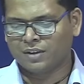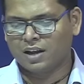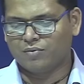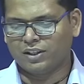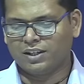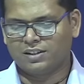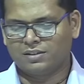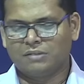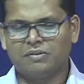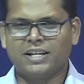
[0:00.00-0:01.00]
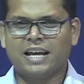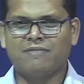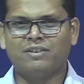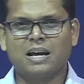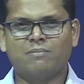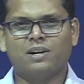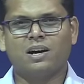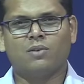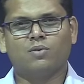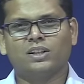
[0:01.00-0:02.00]
whether it's a very heavy
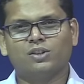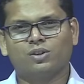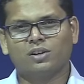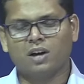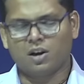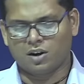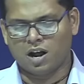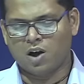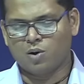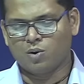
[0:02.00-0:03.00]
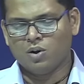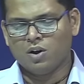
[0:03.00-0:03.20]
camera, or how